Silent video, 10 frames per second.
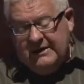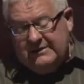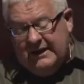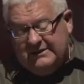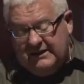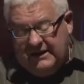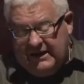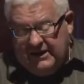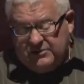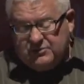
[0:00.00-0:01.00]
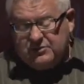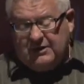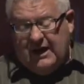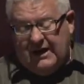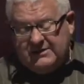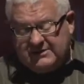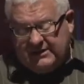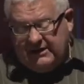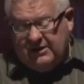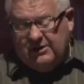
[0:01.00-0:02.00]
than the Israelites
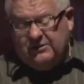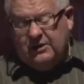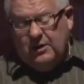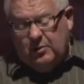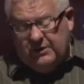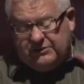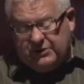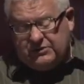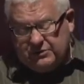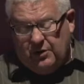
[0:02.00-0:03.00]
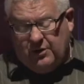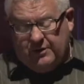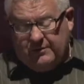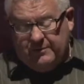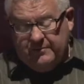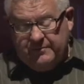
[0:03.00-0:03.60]
killed with their sword.